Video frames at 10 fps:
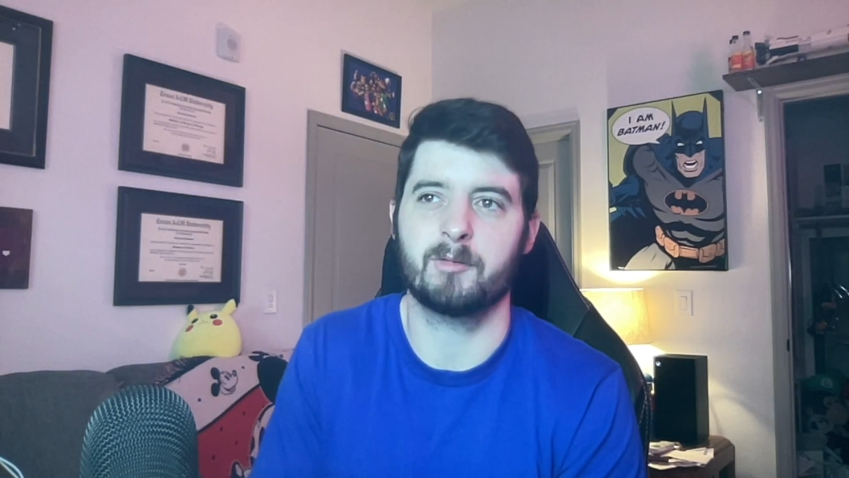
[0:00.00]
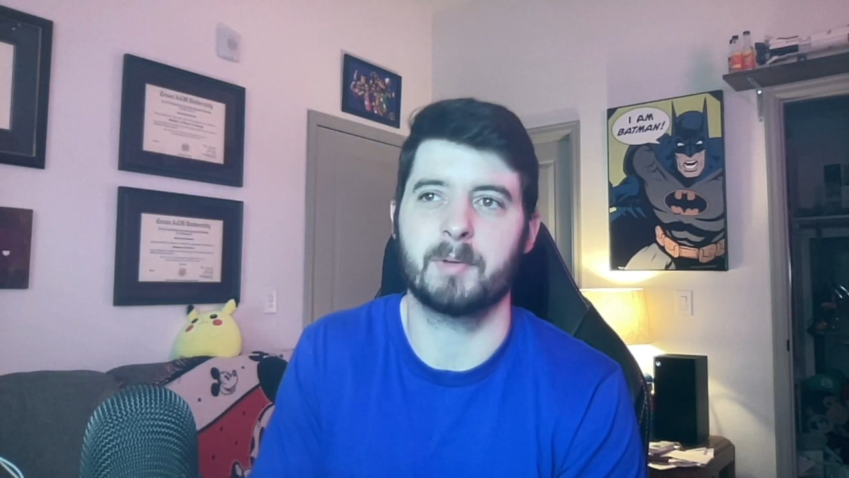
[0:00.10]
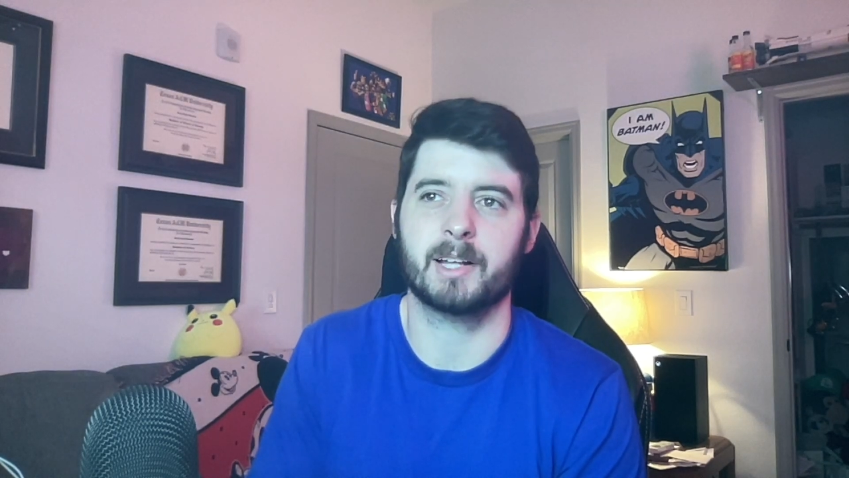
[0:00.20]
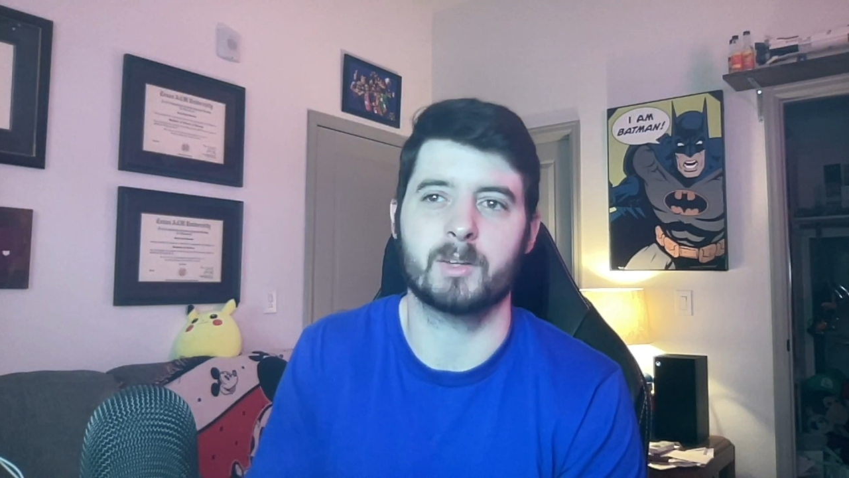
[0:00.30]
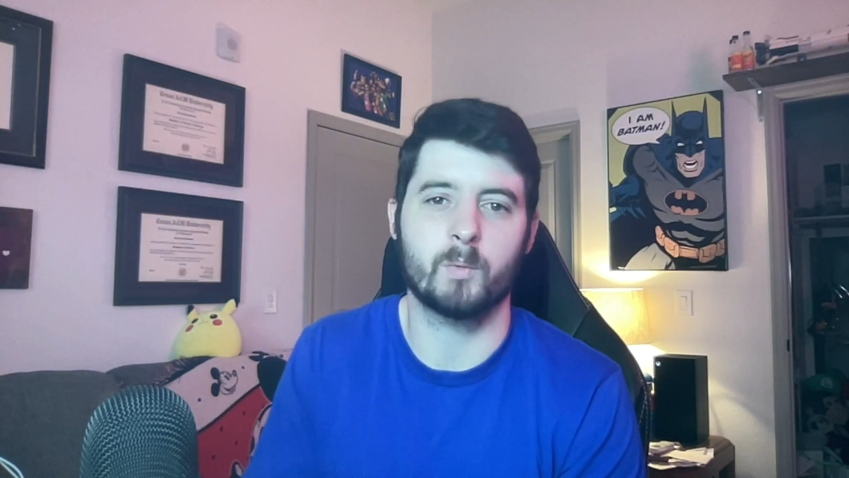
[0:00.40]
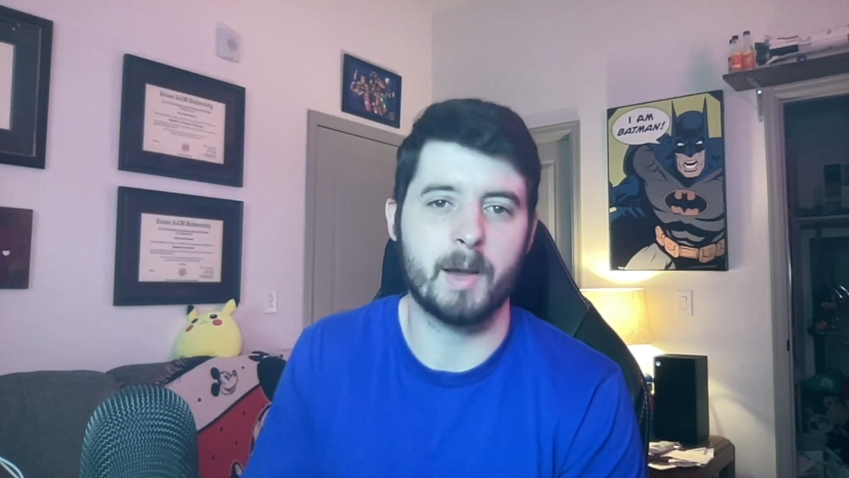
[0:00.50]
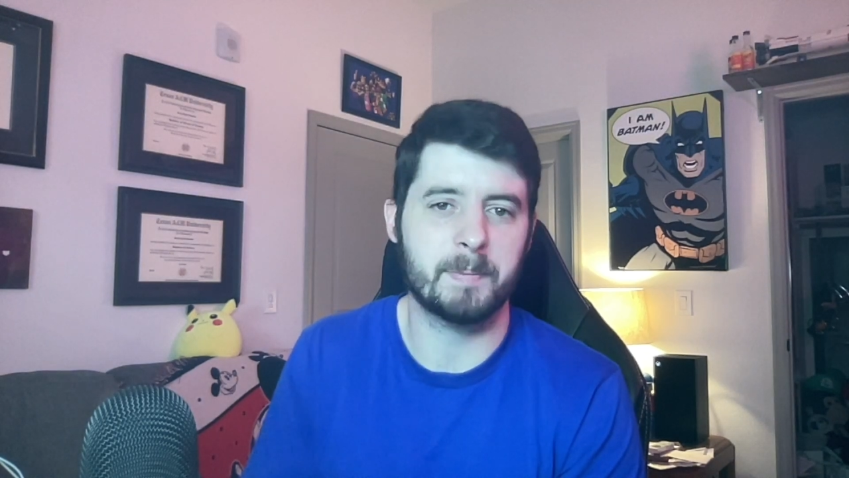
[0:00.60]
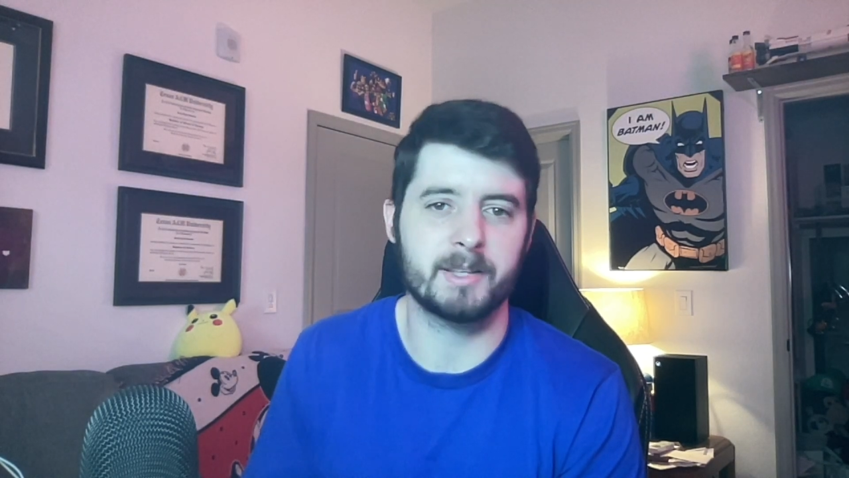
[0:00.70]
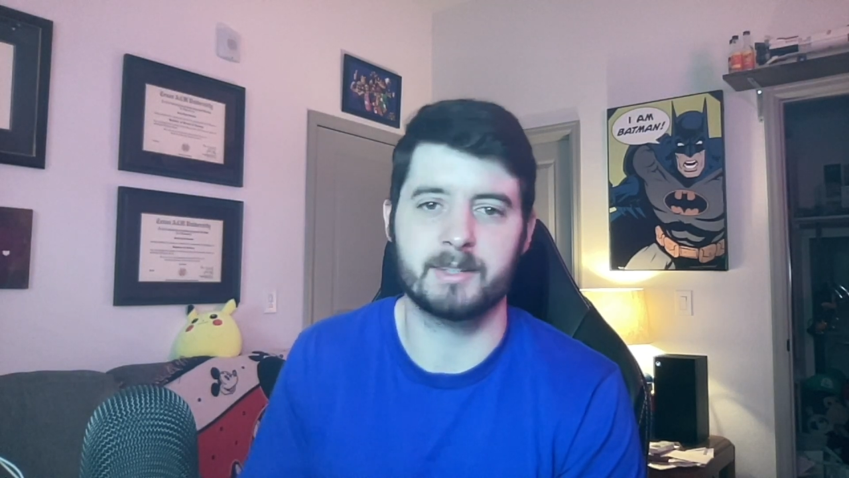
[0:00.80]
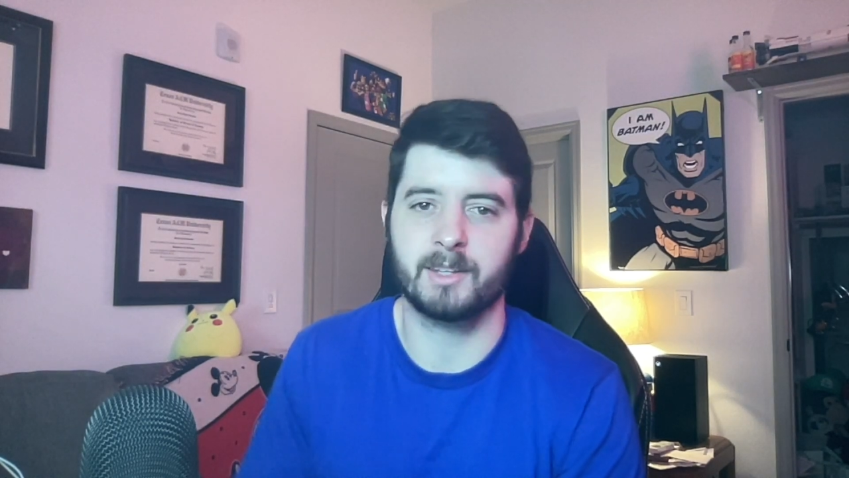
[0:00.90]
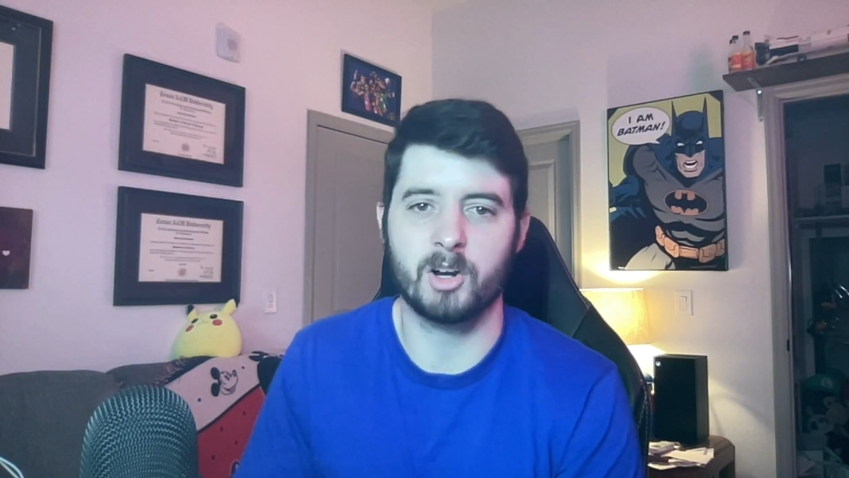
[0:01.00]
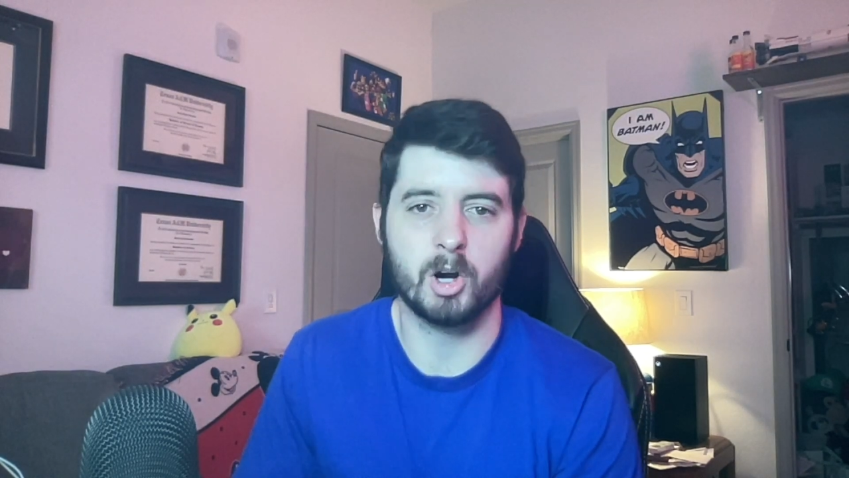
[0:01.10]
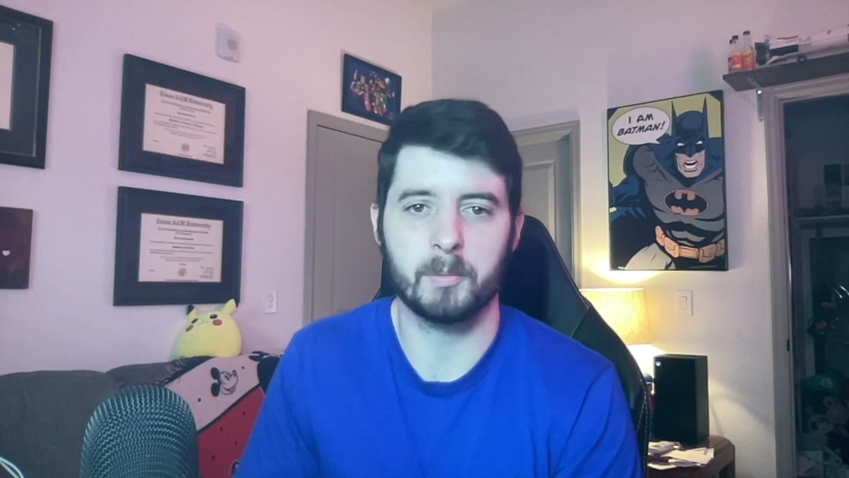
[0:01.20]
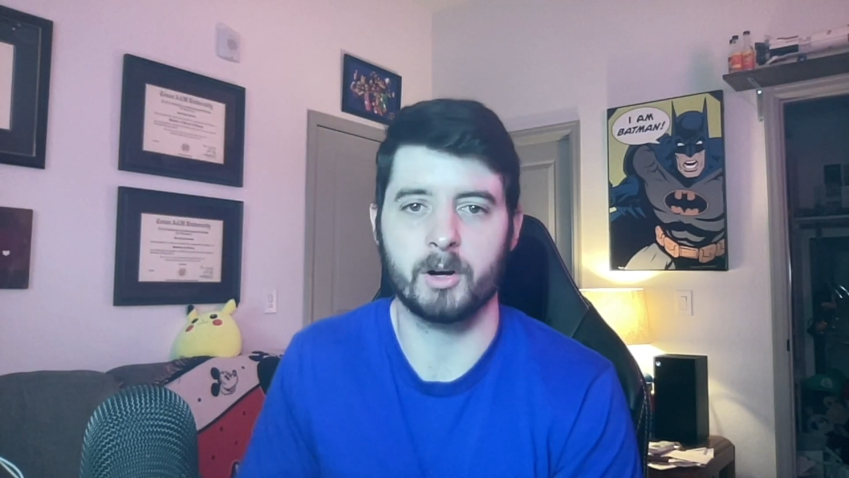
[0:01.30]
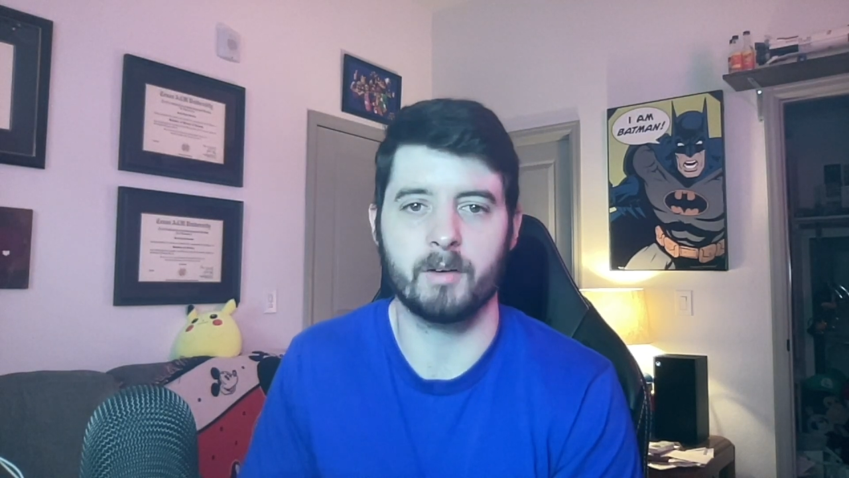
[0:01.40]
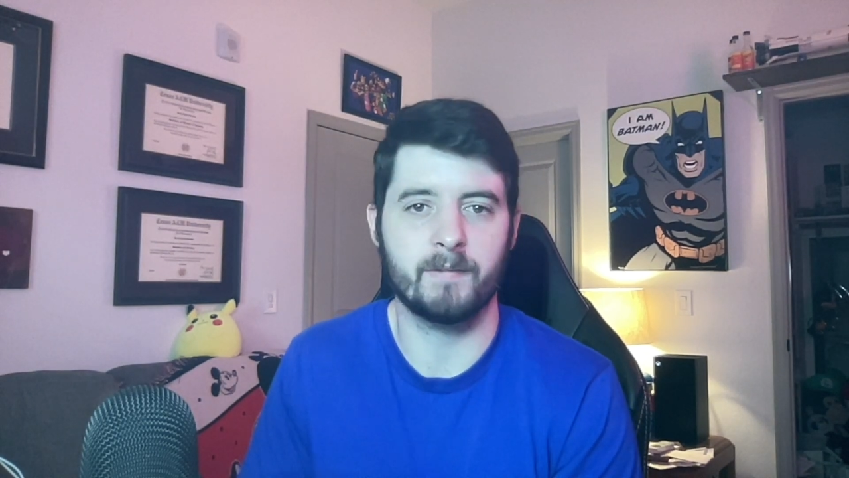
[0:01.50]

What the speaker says: but like the weapons and the armor are